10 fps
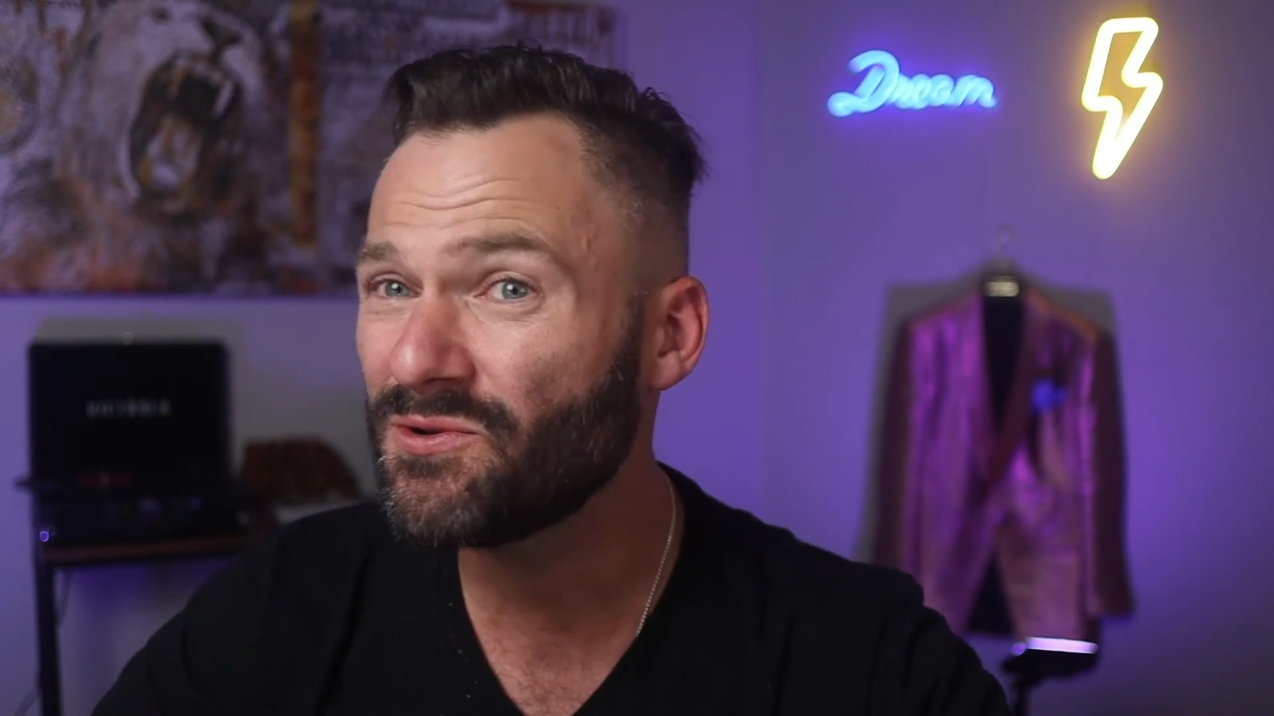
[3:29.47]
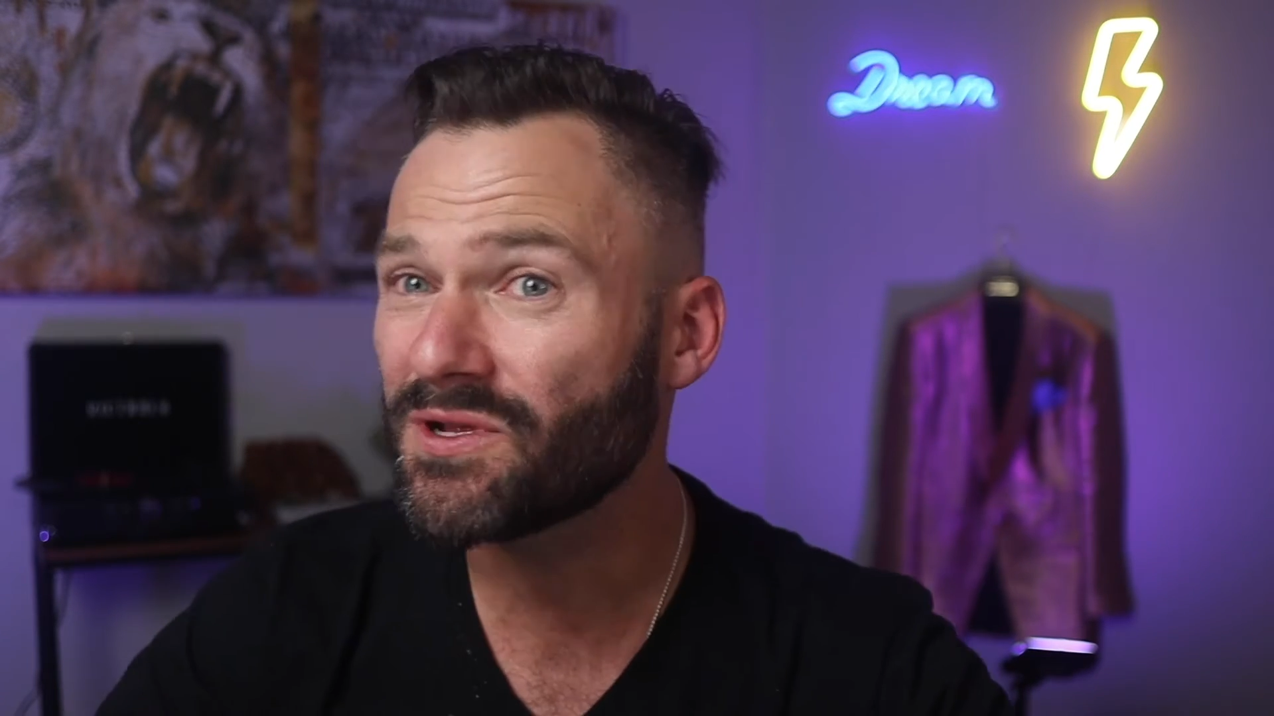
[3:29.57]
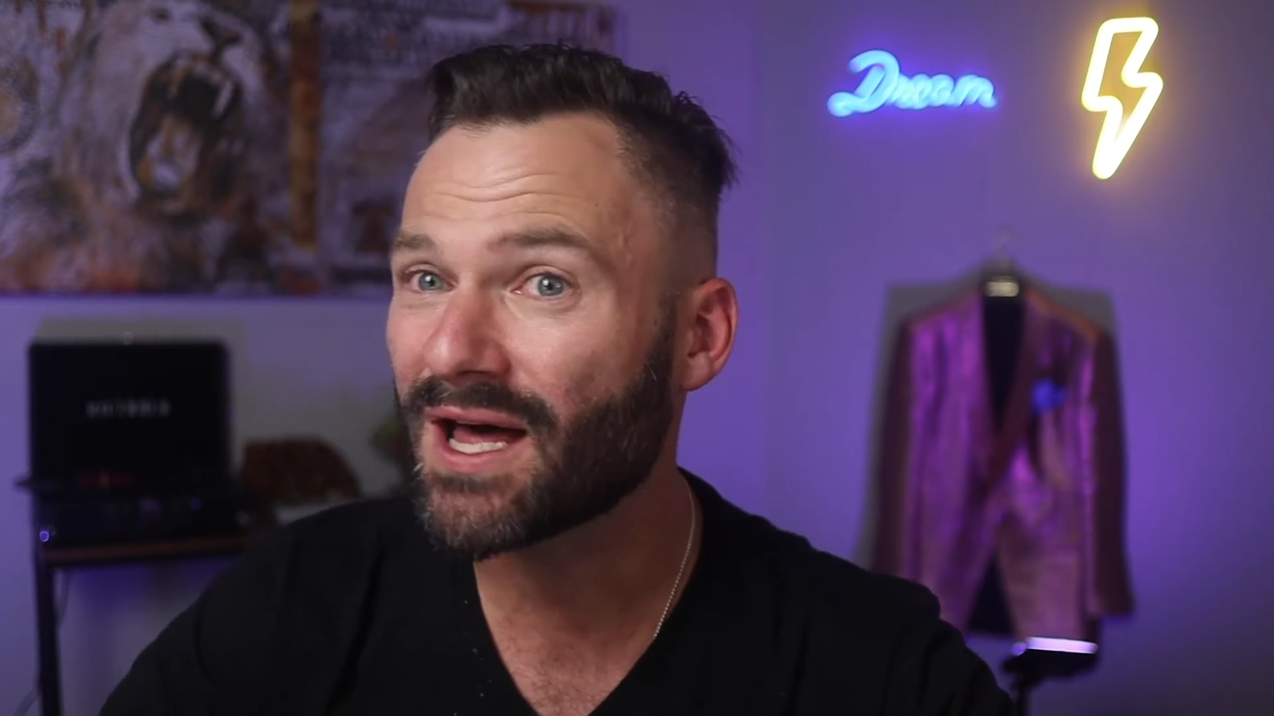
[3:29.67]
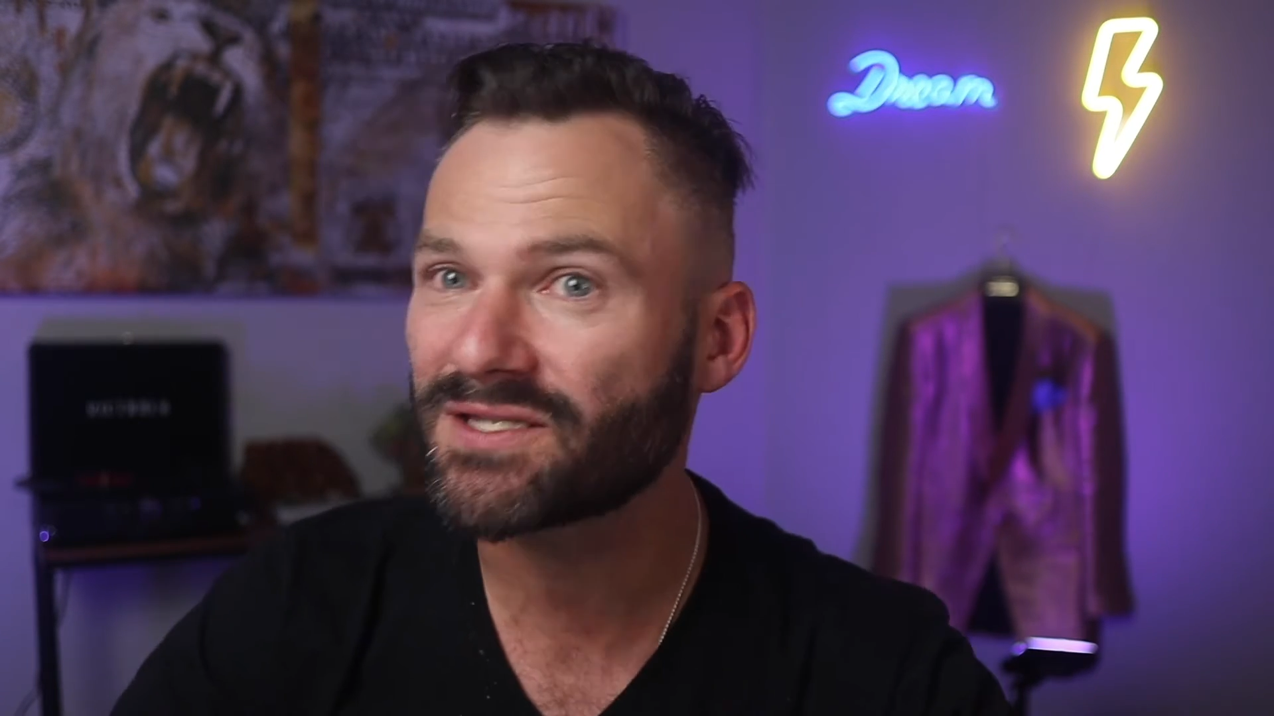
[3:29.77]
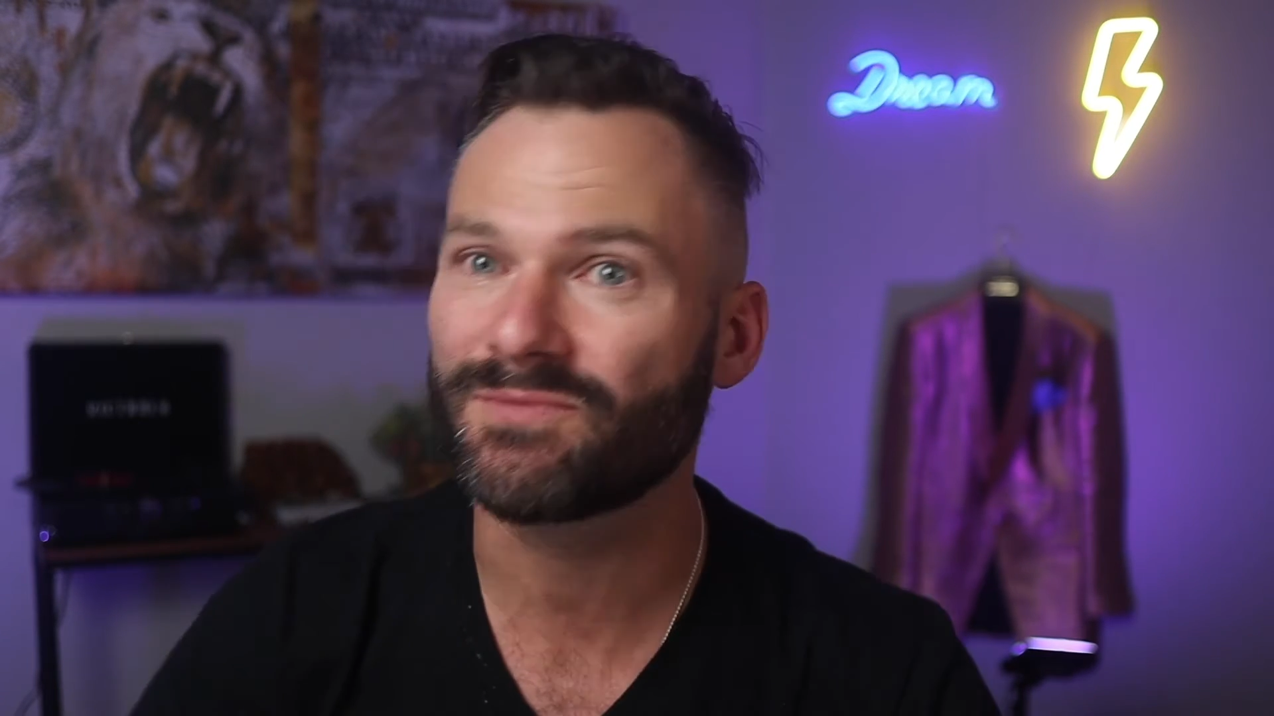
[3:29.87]

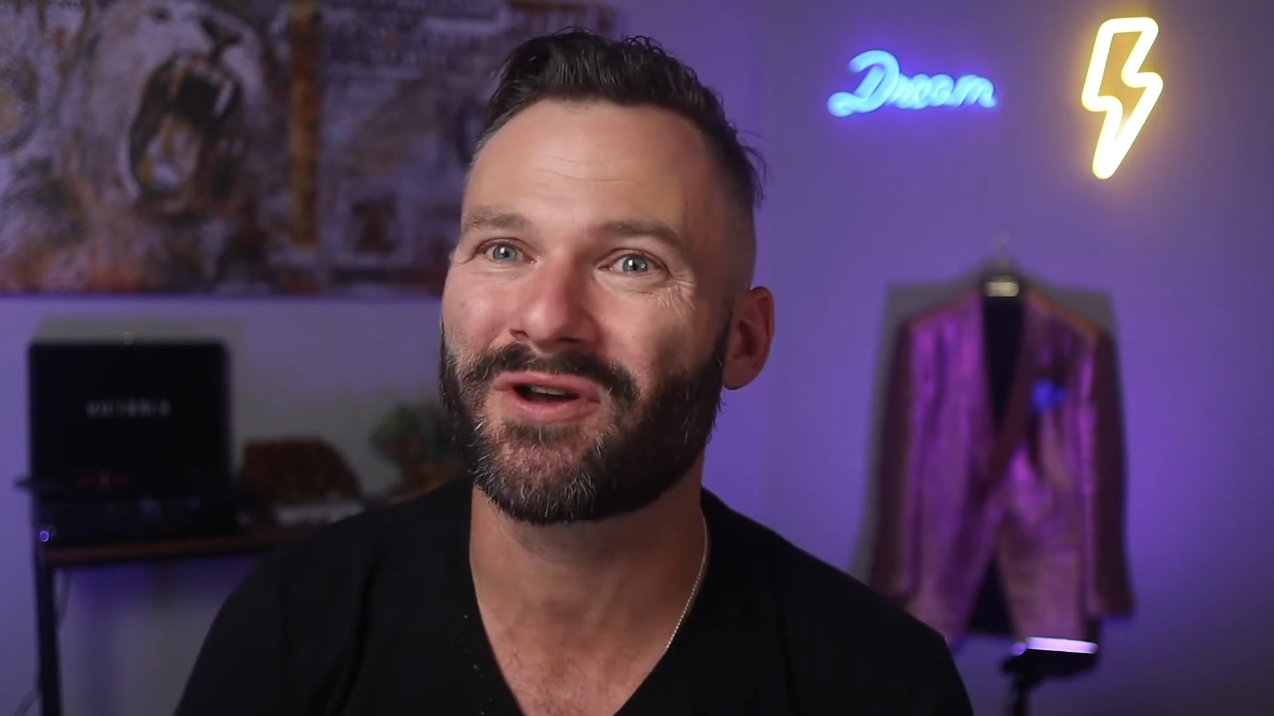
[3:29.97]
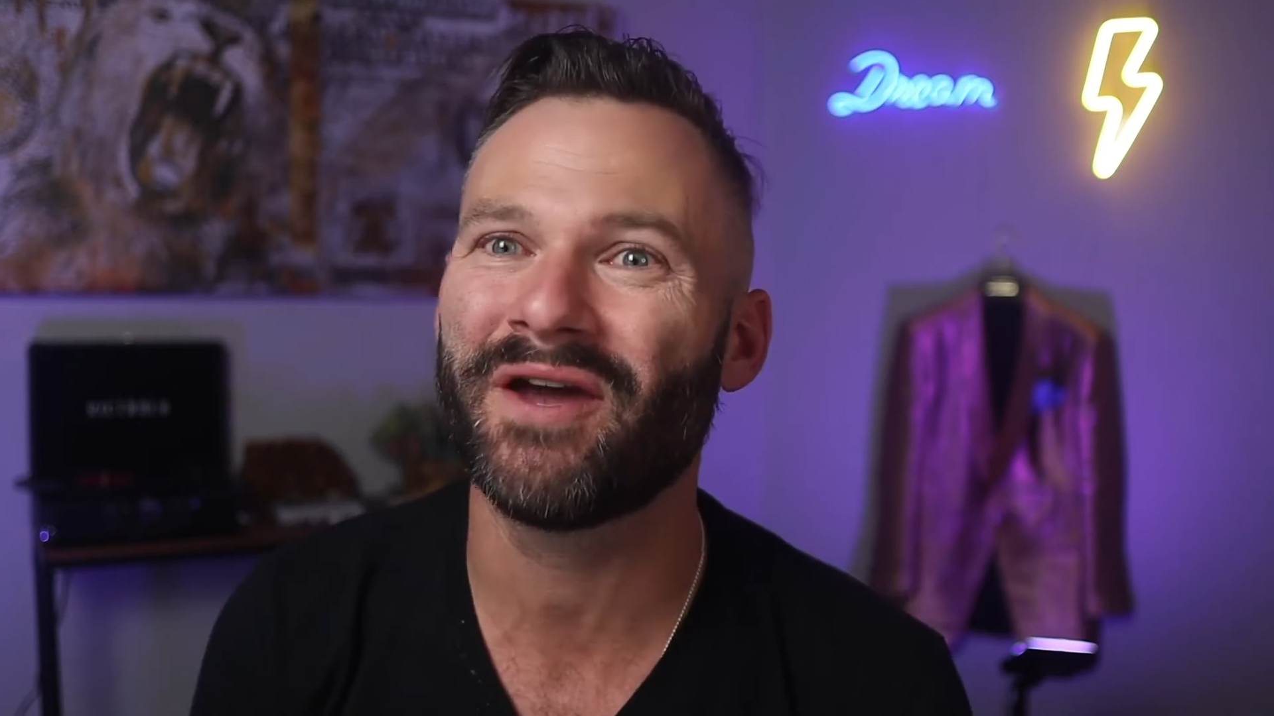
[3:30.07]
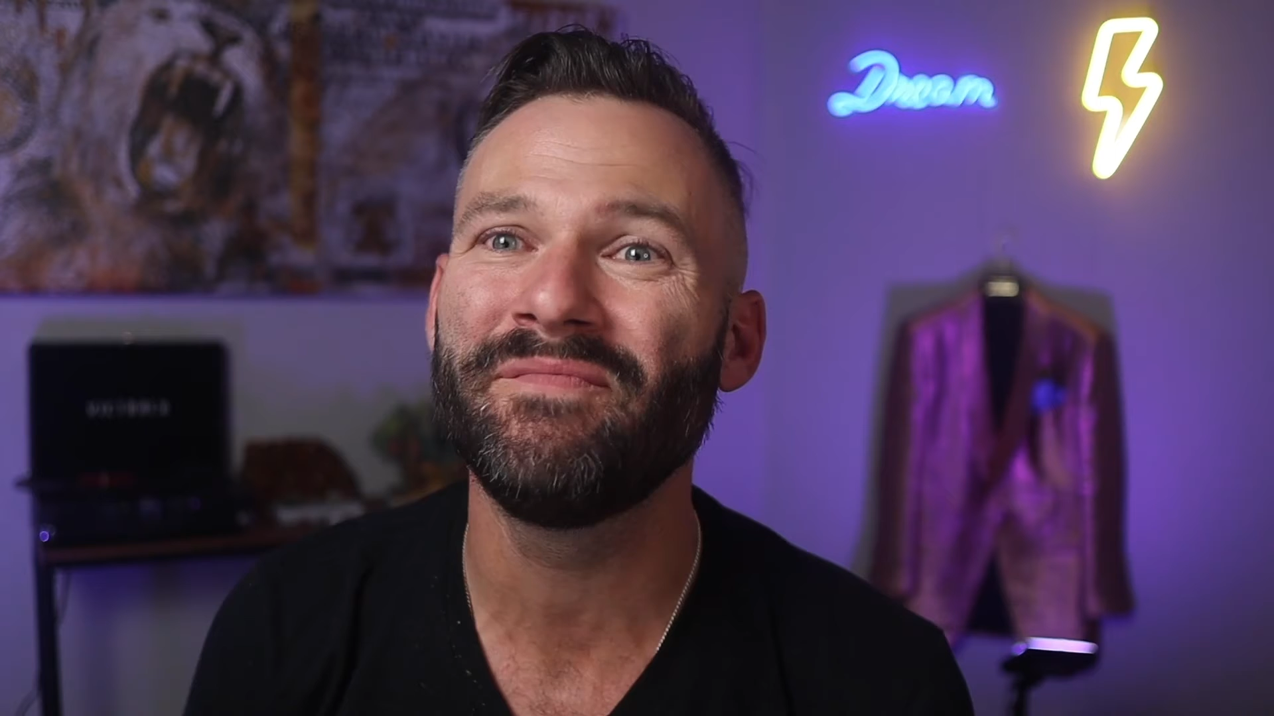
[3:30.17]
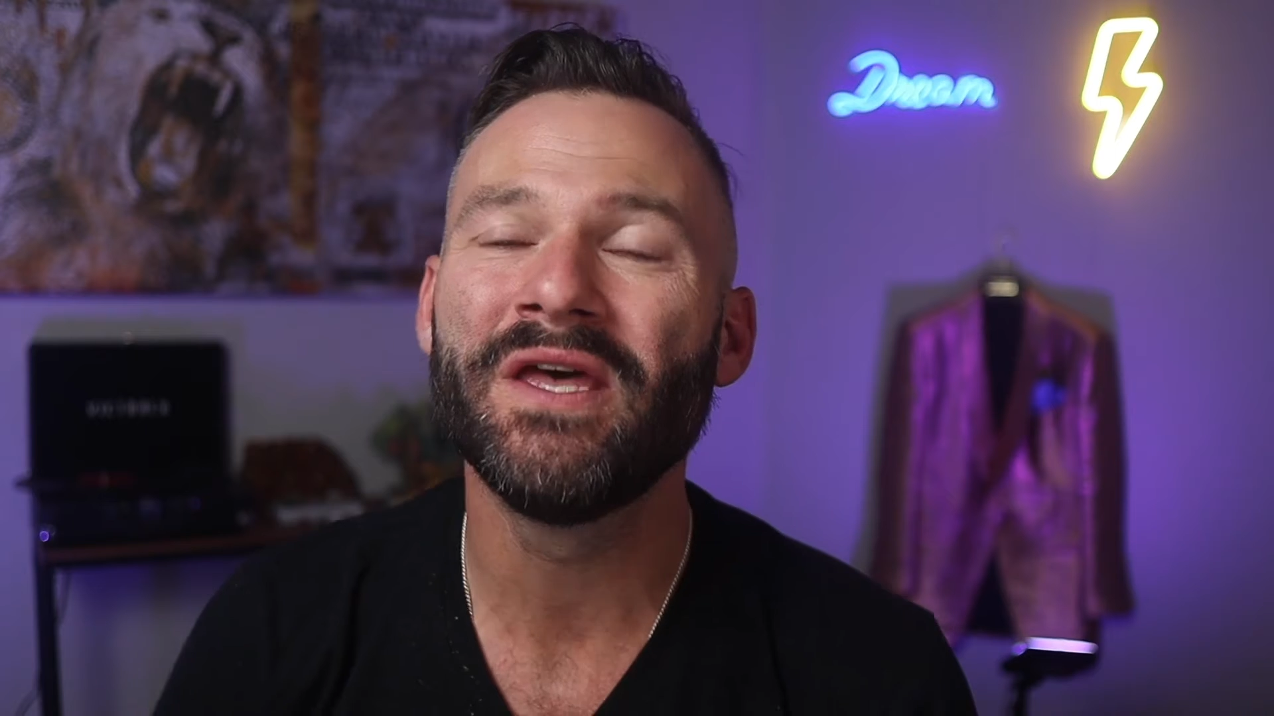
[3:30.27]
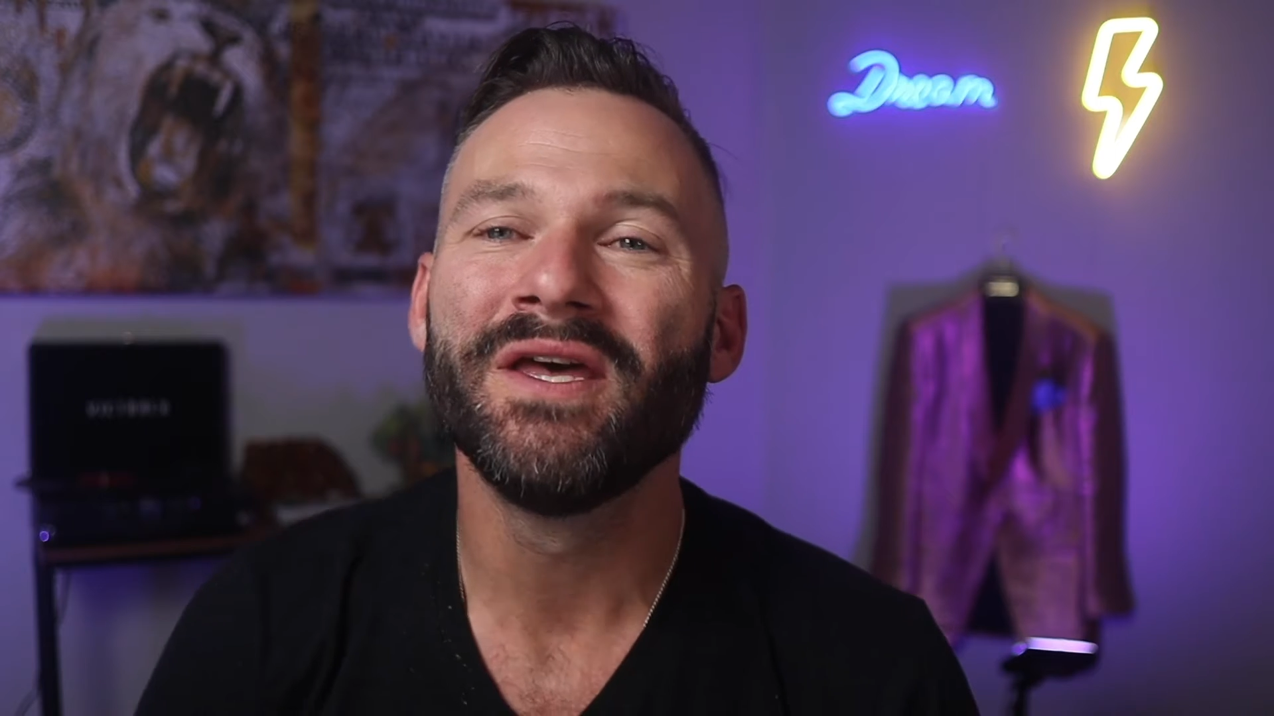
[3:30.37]
utilize them,
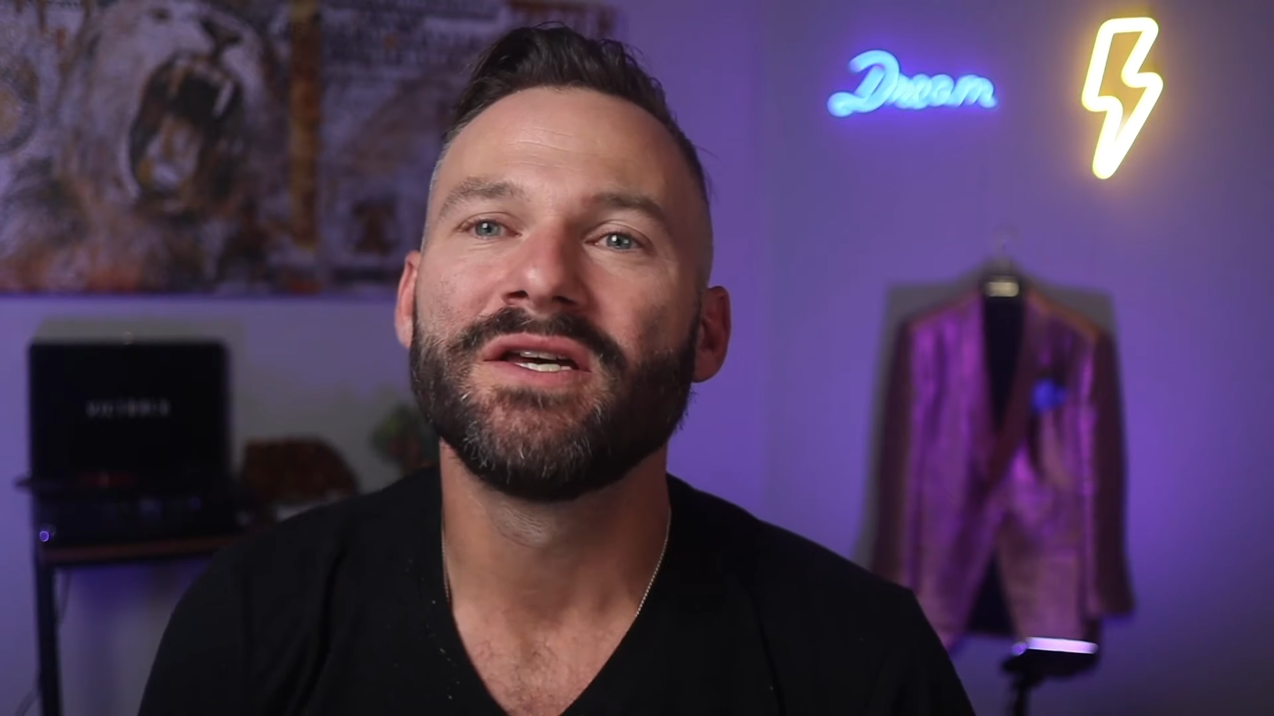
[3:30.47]
okay?